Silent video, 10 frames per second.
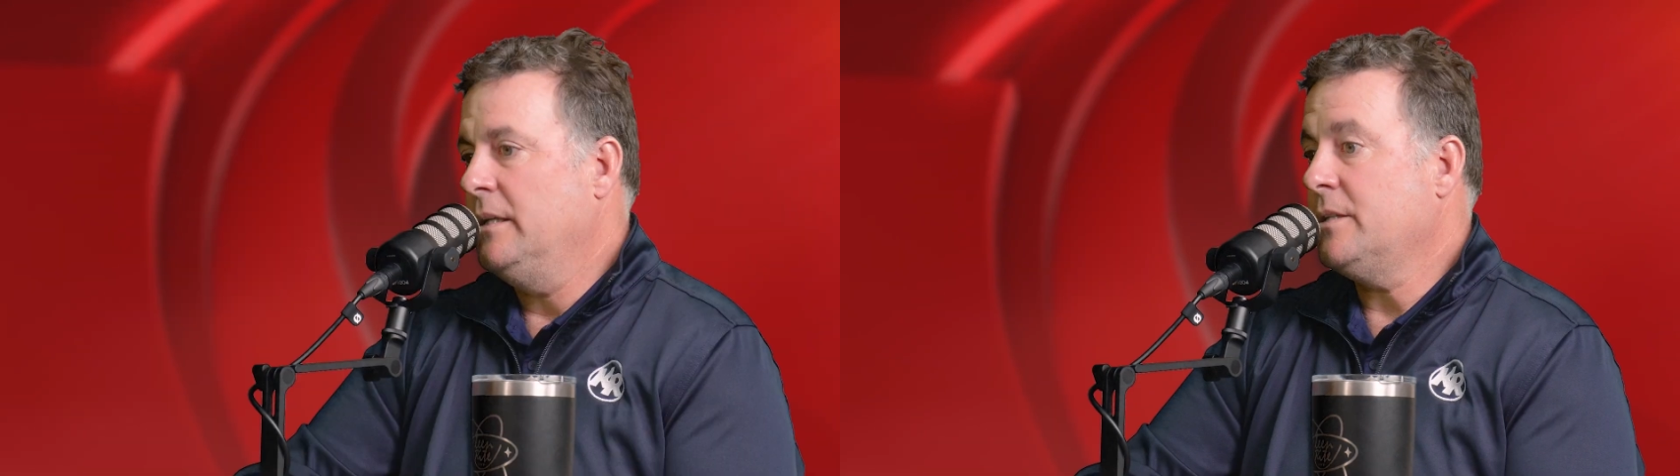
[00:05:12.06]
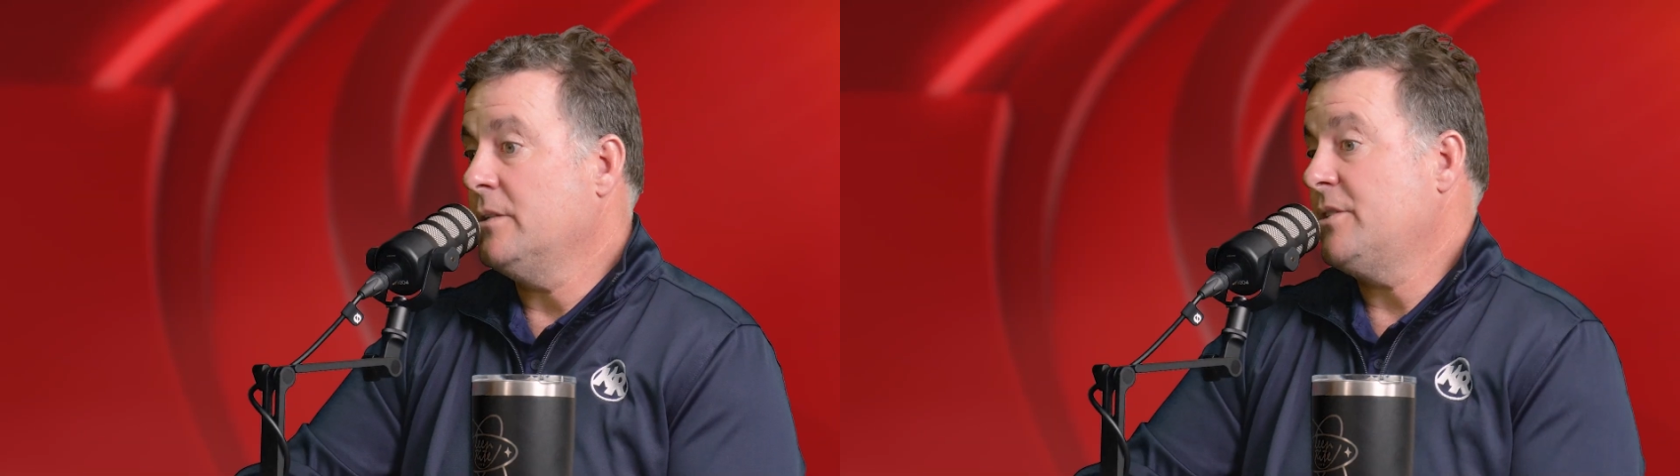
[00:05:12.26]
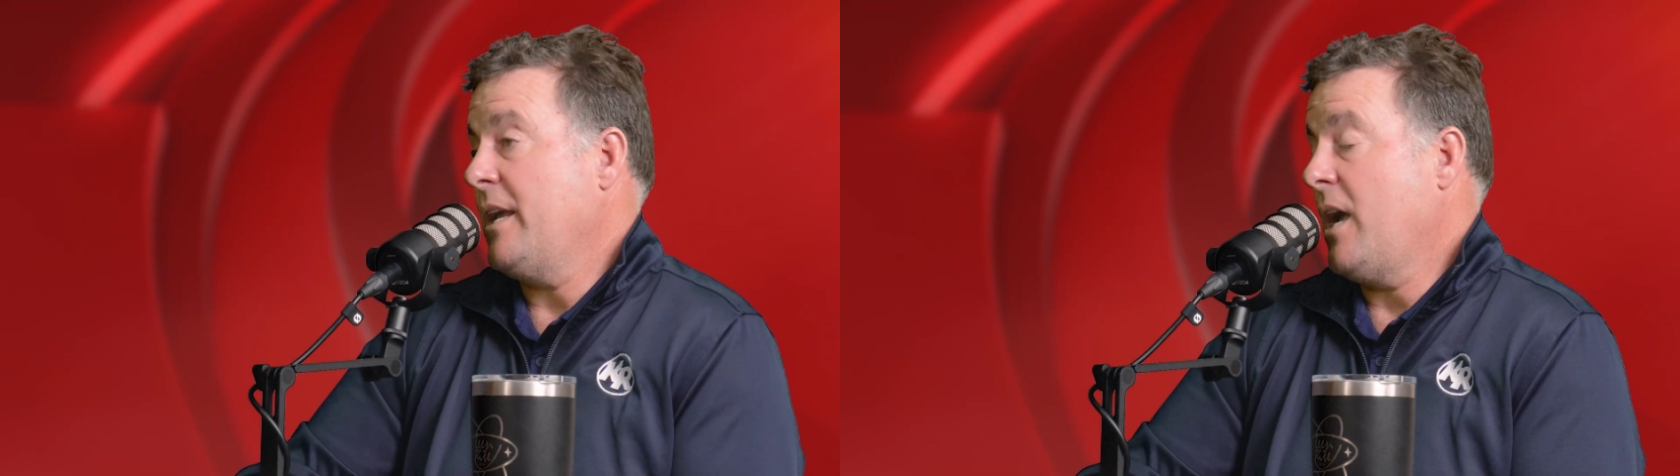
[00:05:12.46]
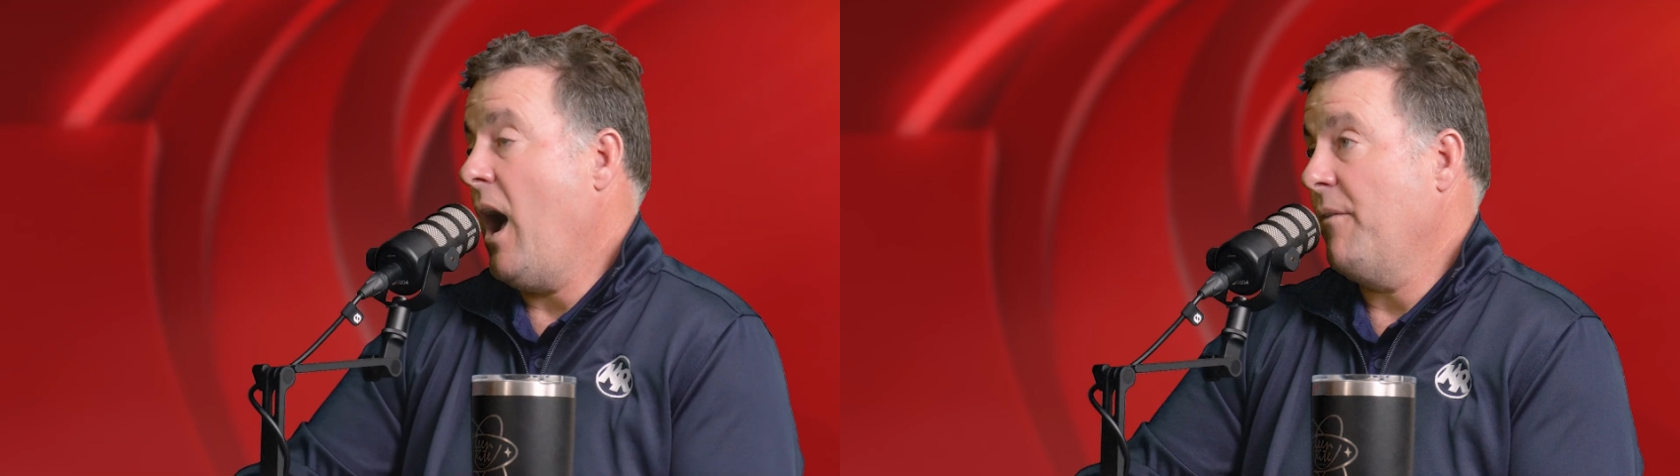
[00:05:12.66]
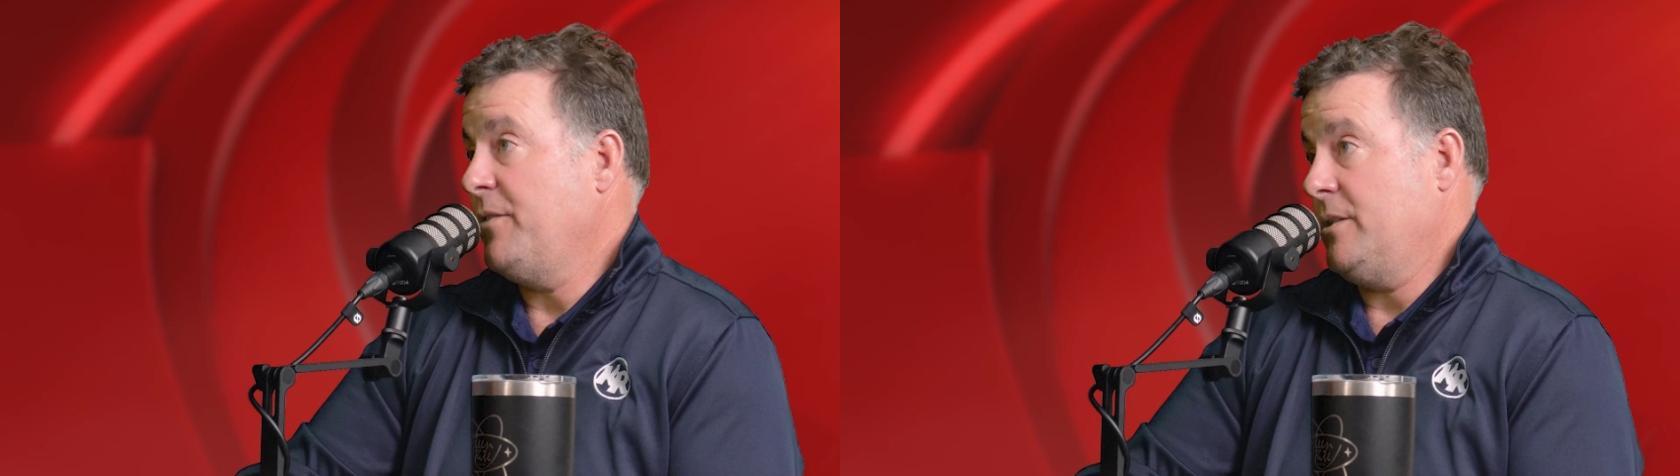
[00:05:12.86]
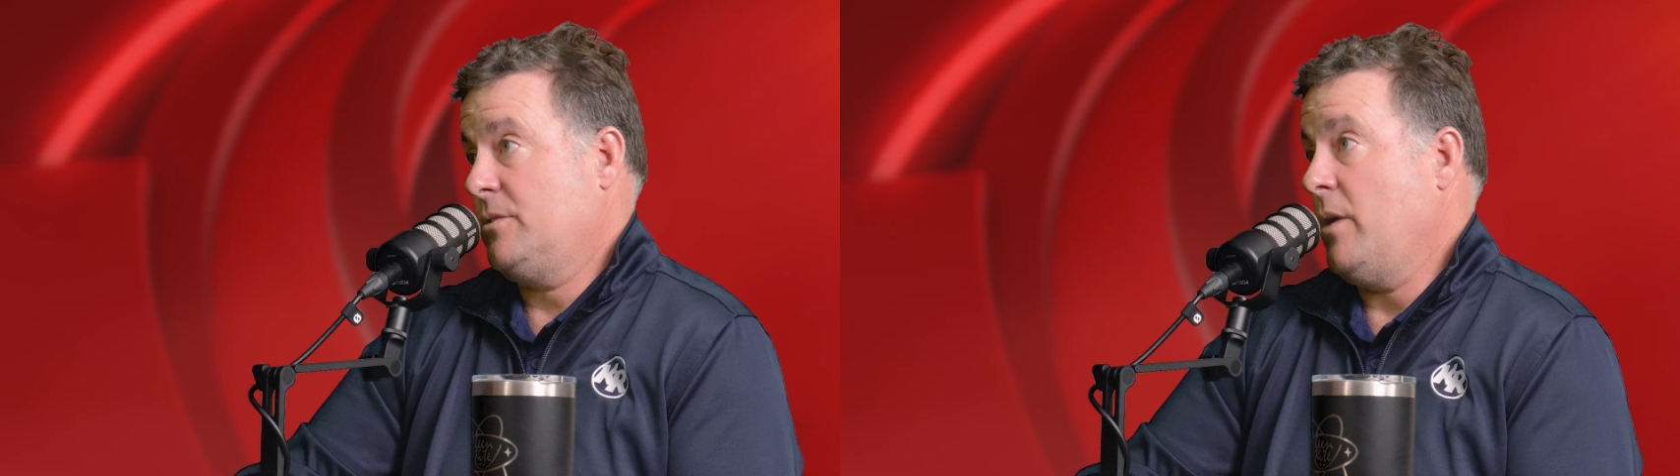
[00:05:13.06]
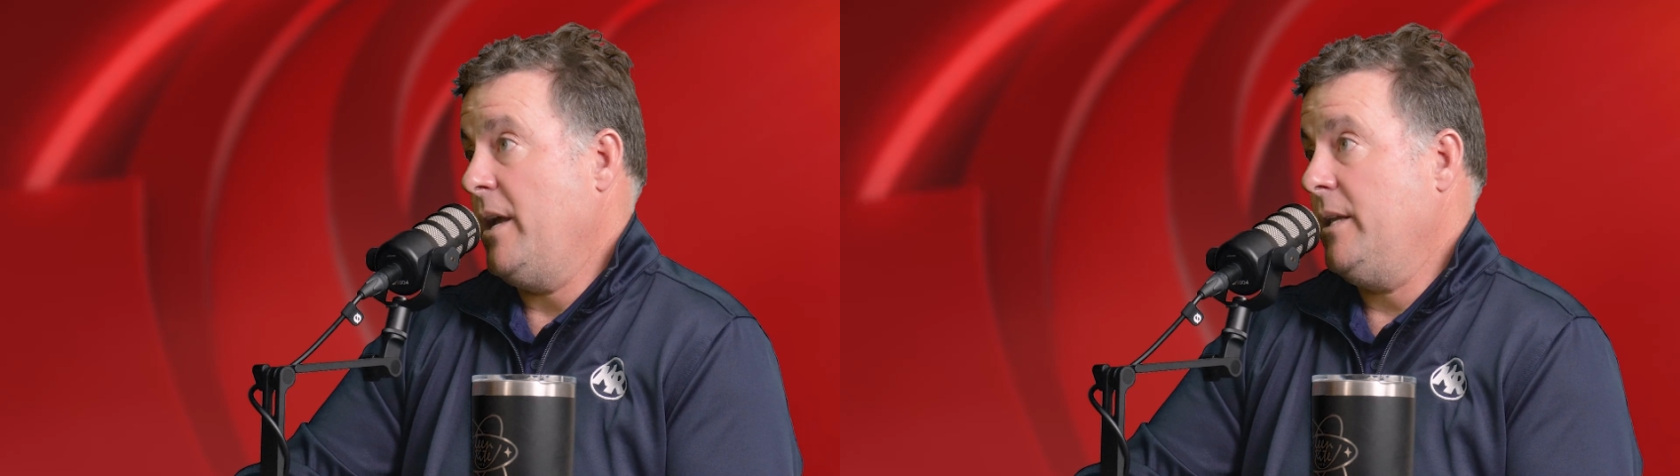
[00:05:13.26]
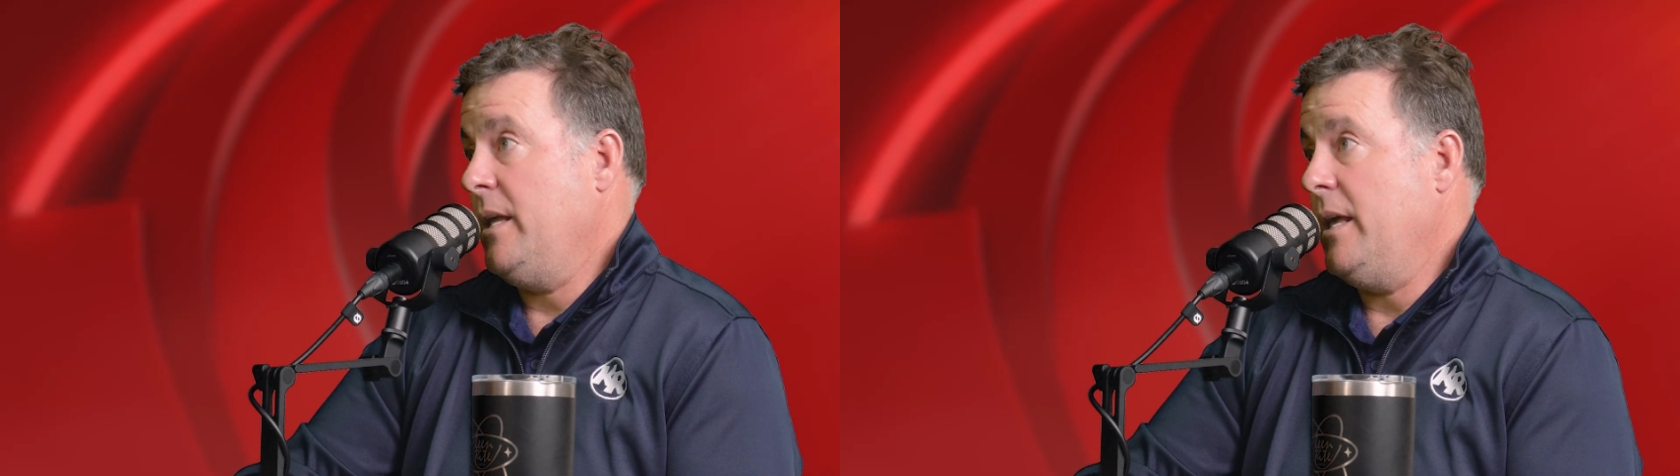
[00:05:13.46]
It does take confidence, right?